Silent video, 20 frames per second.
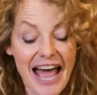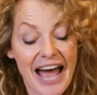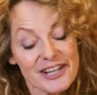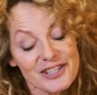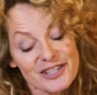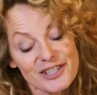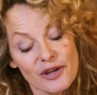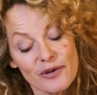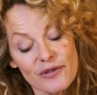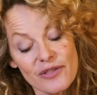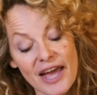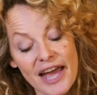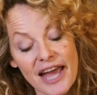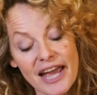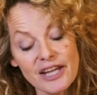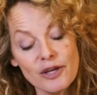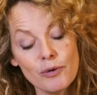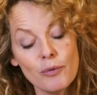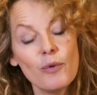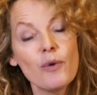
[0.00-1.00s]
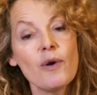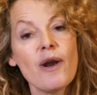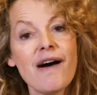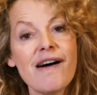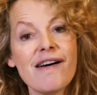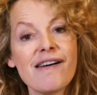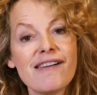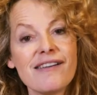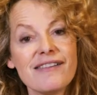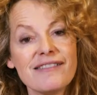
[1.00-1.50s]
And so there you all
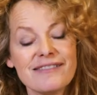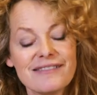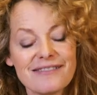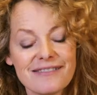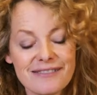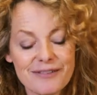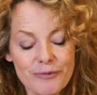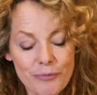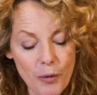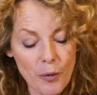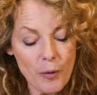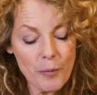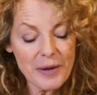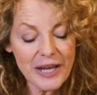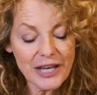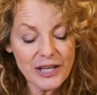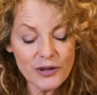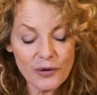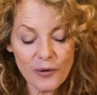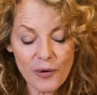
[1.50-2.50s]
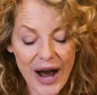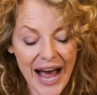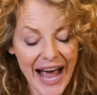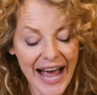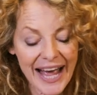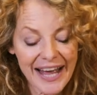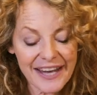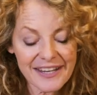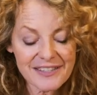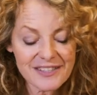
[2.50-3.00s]
are, warming your
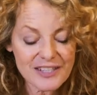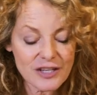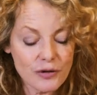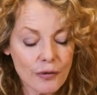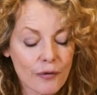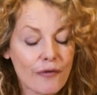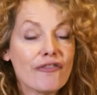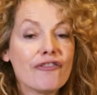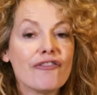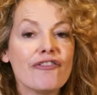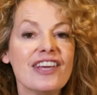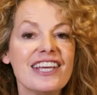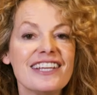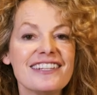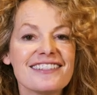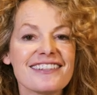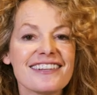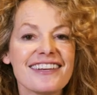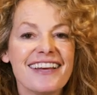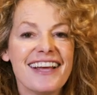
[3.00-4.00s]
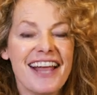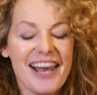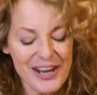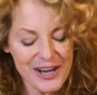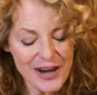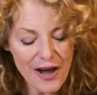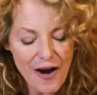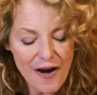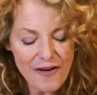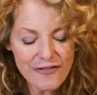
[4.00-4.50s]
hands and your feet,
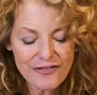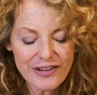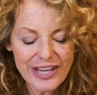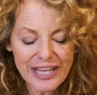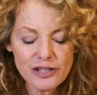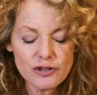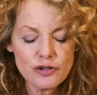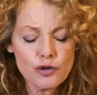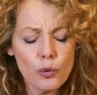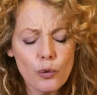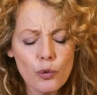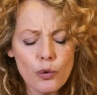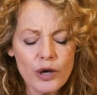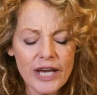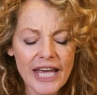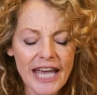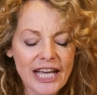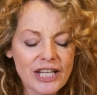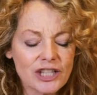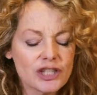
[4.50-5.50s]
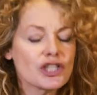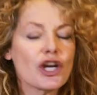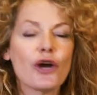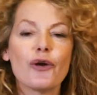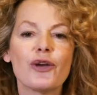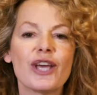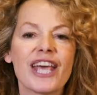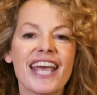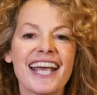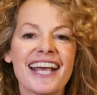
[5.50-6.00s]
laughing, talking,
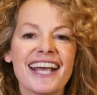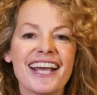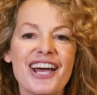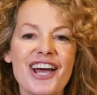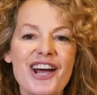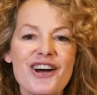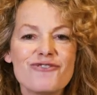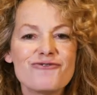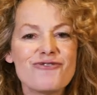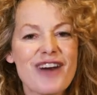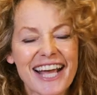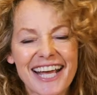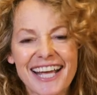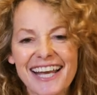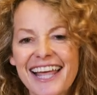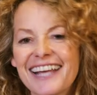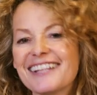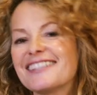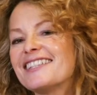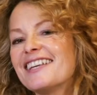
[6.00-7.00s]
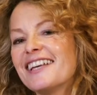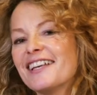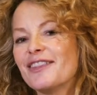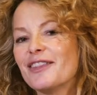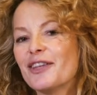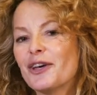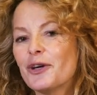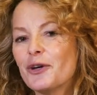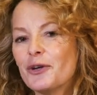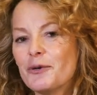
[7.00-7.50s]
joking, recollecting
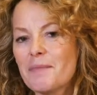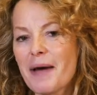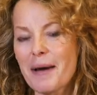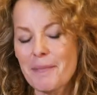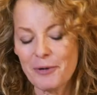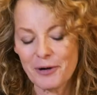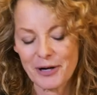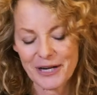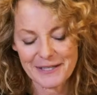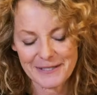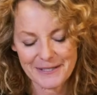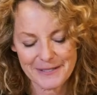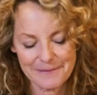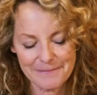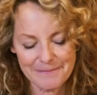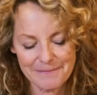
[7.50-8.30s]
the good memories.